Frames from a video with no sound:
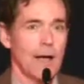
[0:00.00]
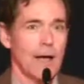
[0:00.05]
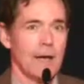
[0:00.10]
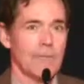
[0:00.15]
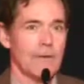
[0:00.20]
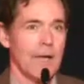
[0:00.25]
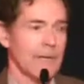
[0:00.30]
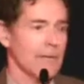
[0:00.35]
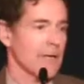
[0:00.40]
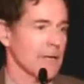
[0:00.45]

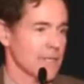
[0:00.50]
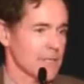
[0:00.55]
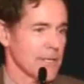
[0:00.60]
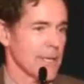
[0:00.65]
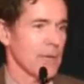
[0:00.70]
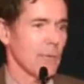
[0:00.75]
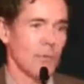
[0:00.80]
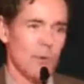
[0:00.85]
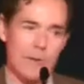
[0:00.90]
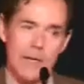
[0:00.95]
I've got to
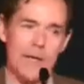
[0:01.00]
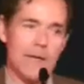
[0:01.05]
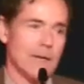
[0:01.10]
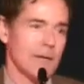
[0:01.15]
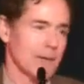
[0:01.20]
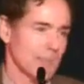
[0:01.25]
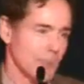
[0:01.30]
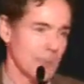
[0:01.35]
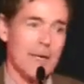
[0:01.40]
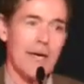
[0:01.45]
say, we're
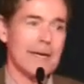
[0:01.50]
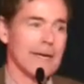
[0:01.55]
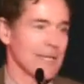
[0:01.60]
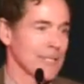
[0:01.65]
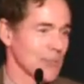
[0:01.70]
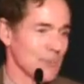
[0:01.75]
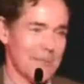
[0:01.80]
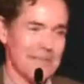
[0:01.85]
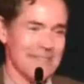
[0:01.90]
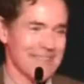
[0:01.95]
not
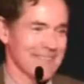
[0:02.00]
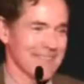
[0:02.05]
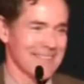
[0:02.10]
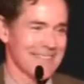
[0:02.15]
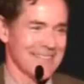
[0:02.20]
into it.